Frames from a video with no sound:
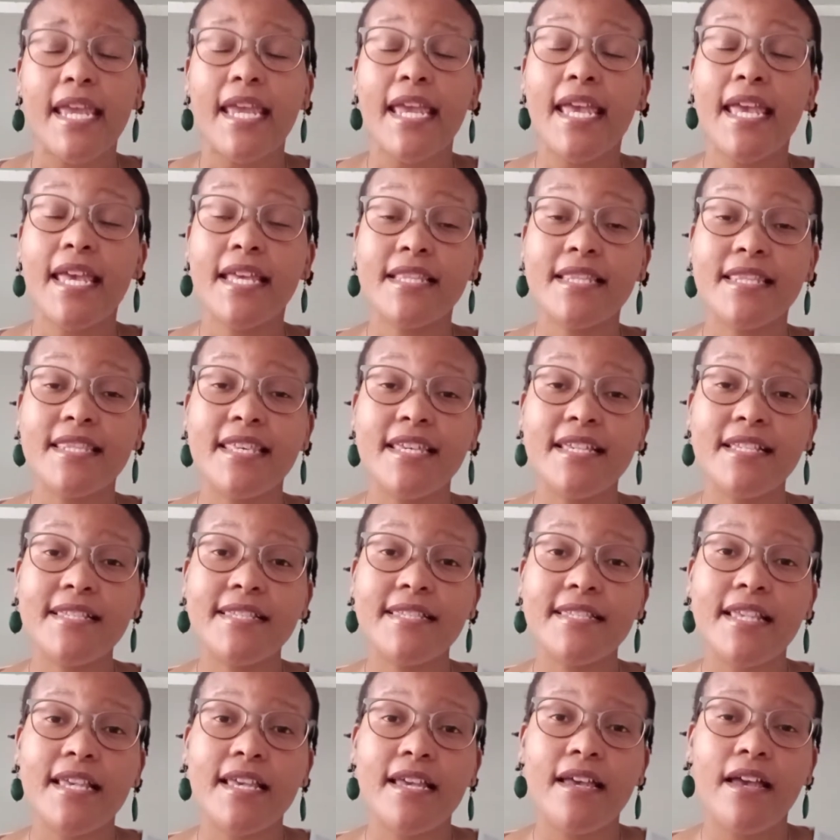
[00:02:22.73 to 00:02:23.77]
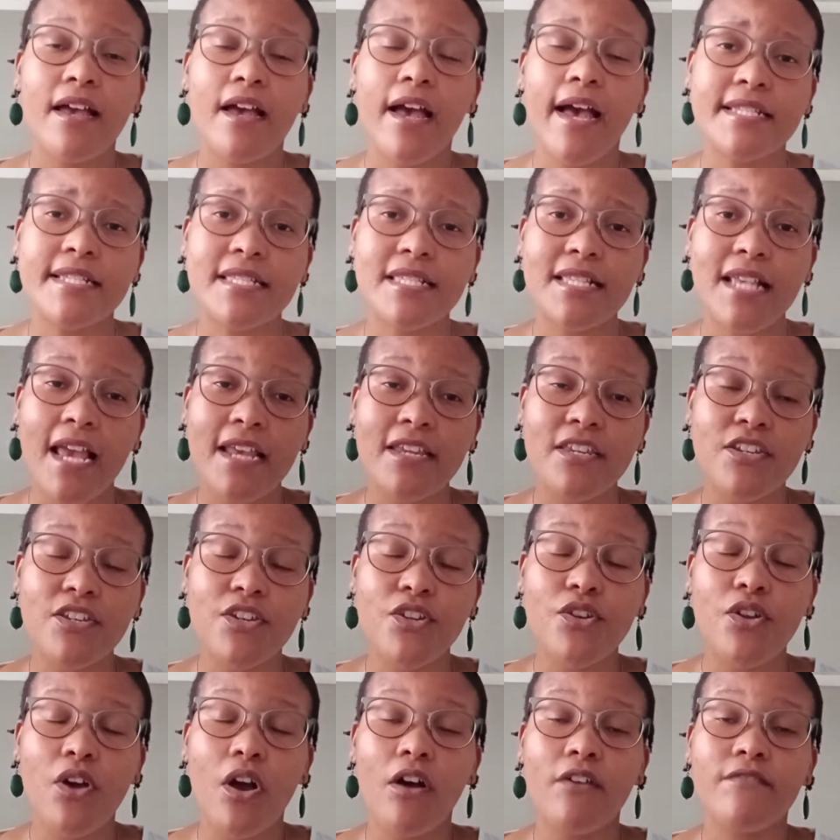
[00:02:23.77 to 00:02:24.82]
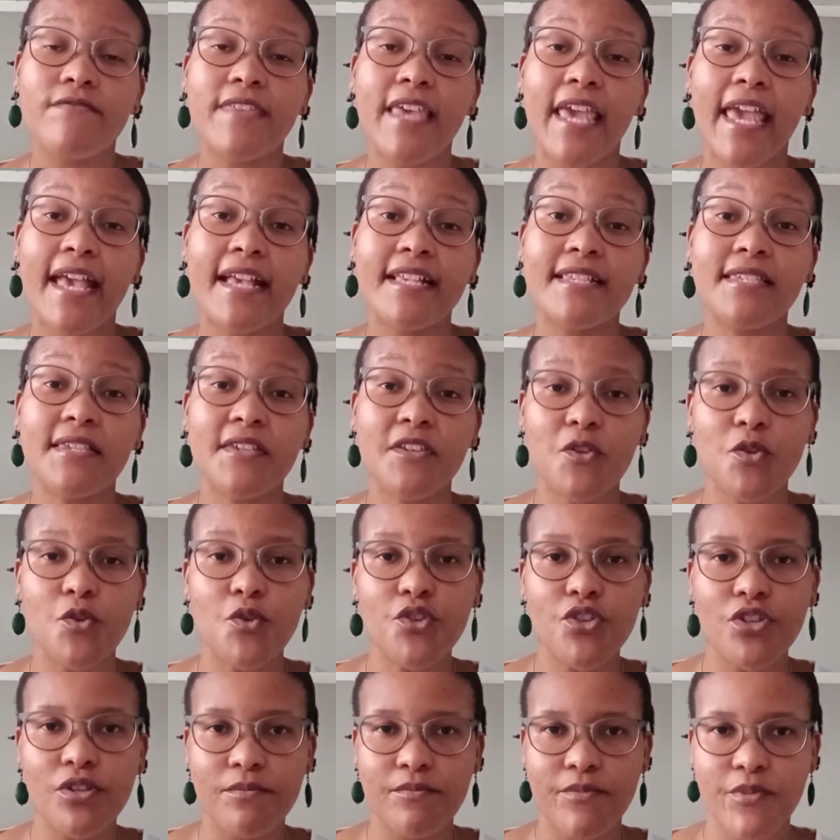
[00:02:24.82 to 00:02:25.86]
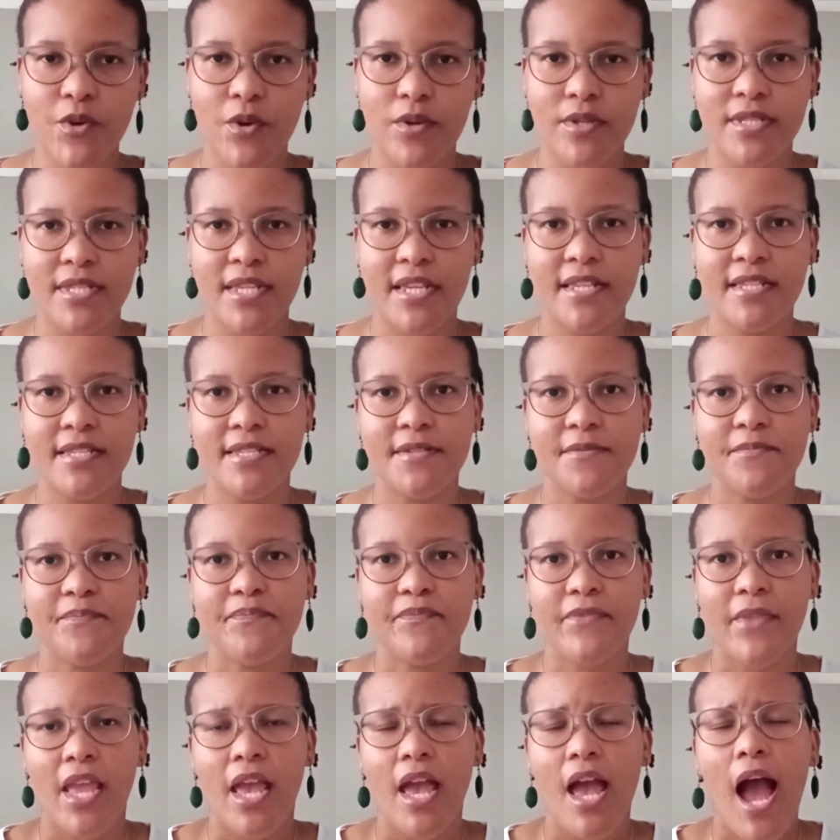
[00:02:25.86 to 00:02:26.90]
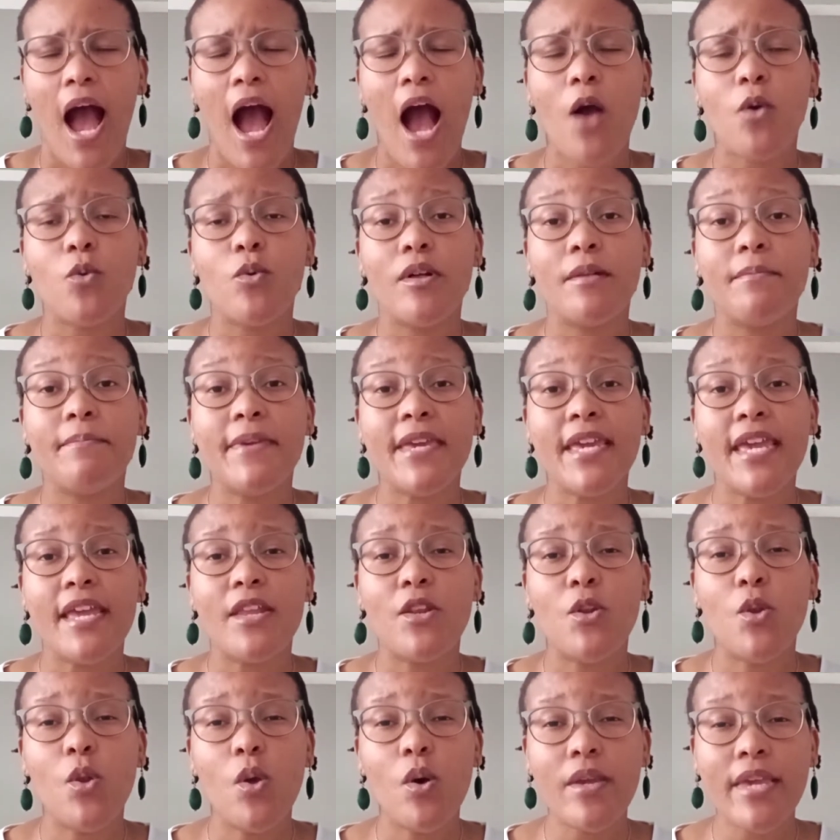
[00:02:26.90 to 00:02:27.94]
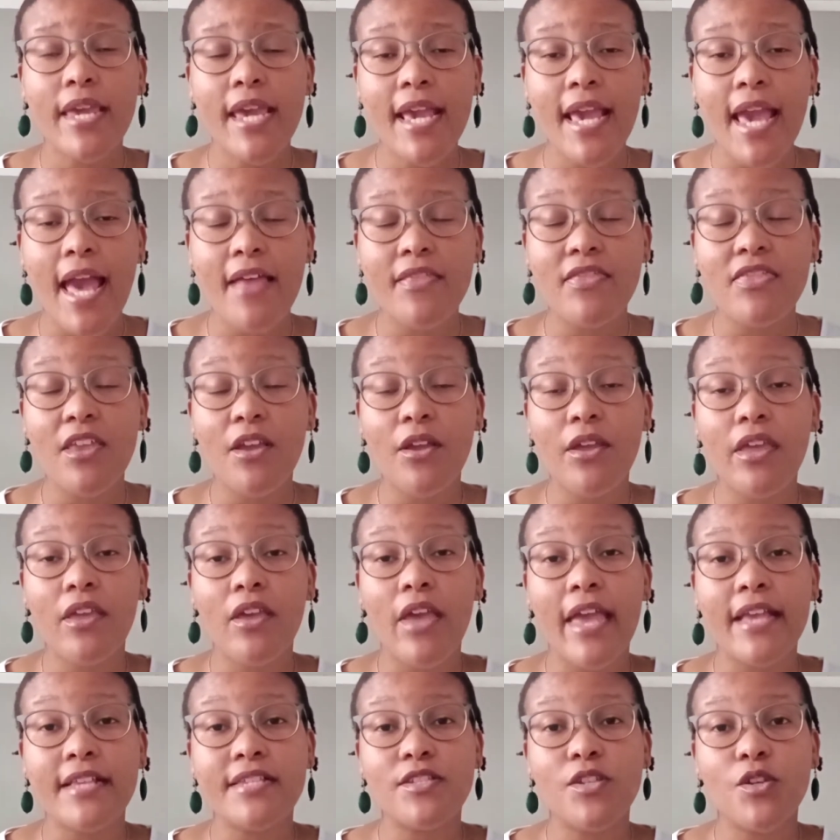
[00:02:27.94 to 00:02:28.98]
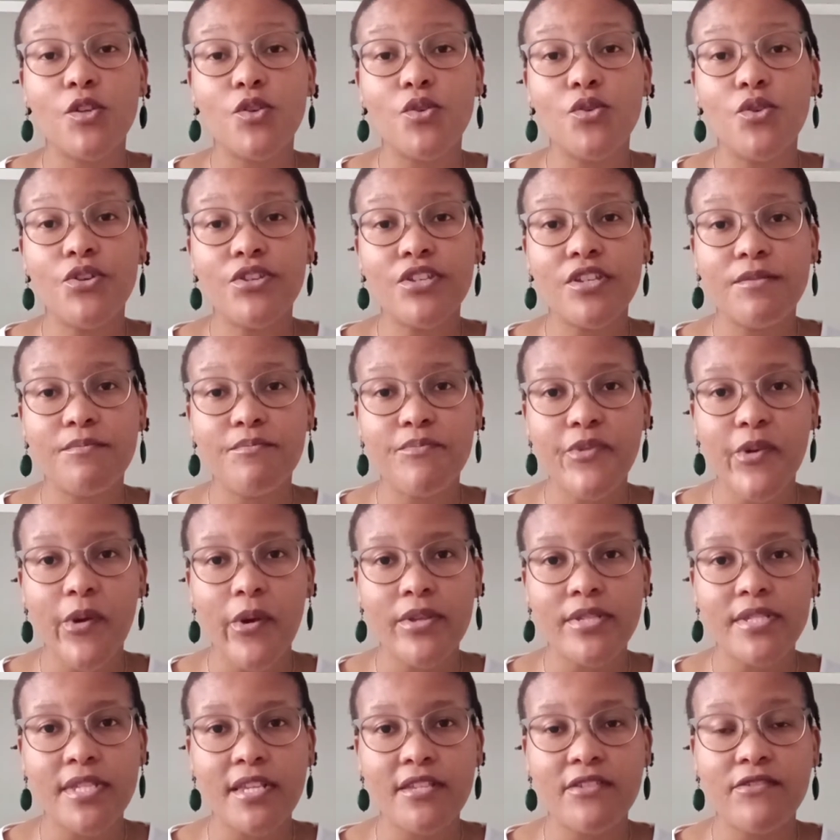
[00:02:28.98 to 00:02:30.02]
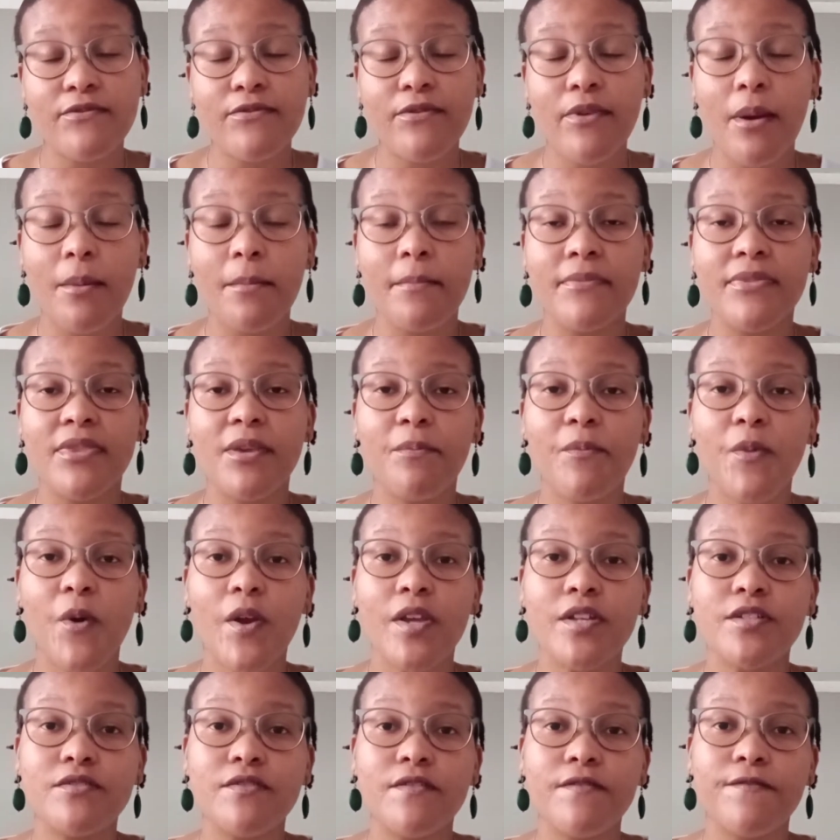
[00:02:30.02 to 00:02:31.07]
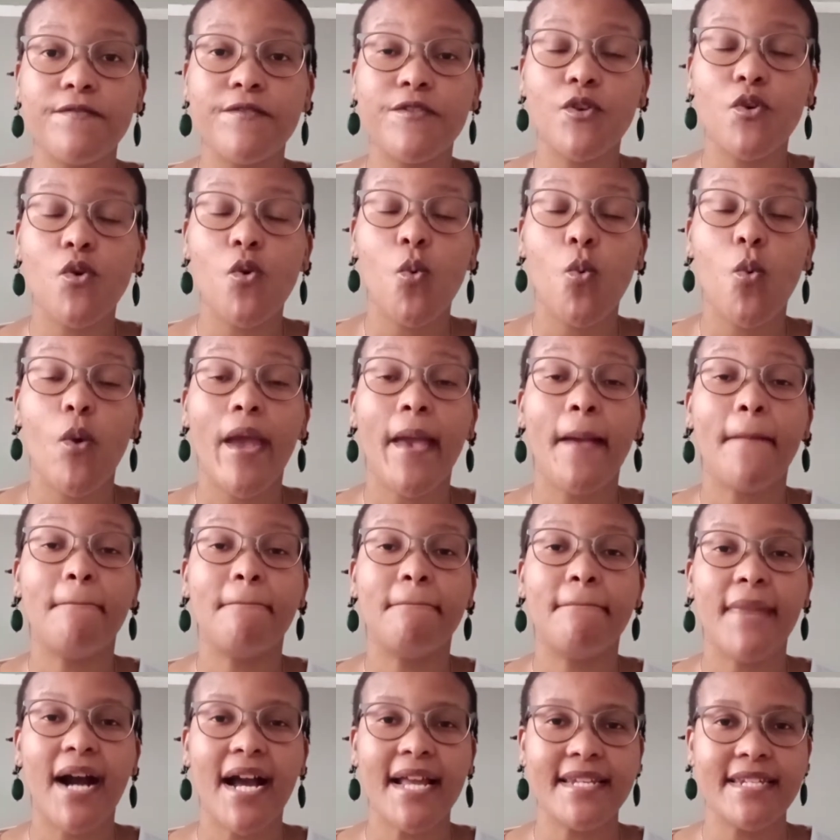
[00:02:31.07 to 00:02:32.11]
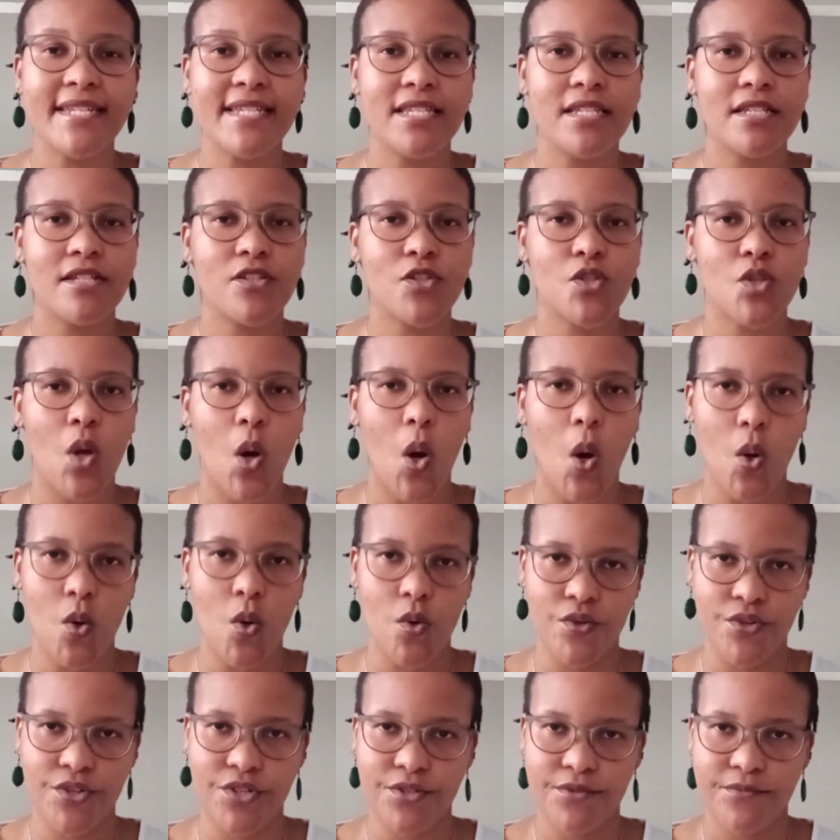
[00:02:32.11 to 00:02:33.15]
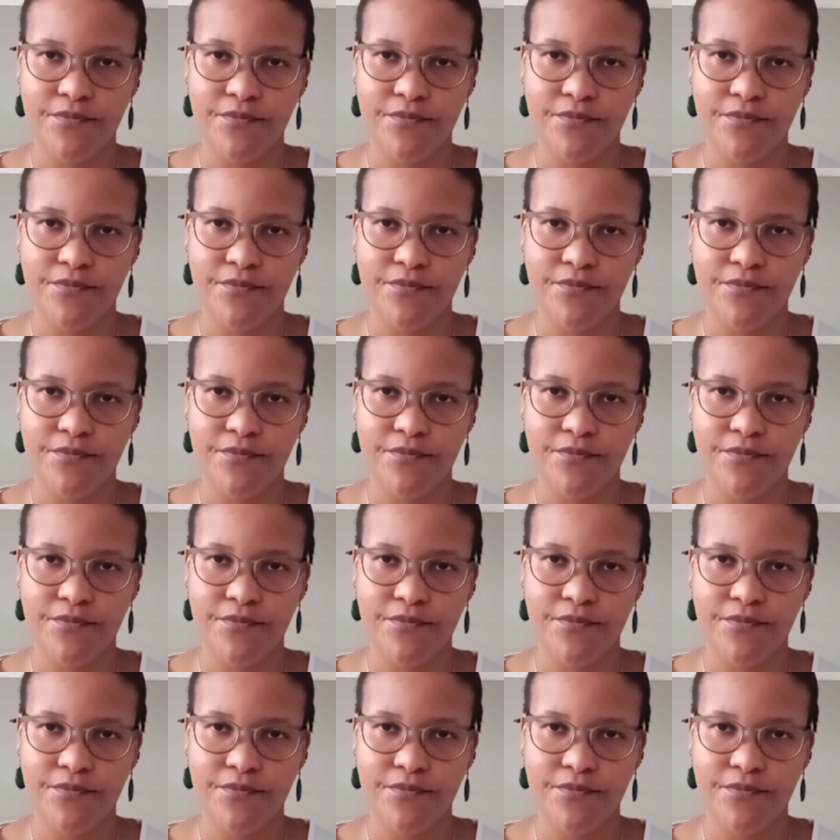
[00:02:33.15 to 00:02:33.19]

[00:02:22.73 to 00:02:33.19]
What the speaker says: In this discussion of the execution process, I will be looking at the execution process from the point of view where money is owed,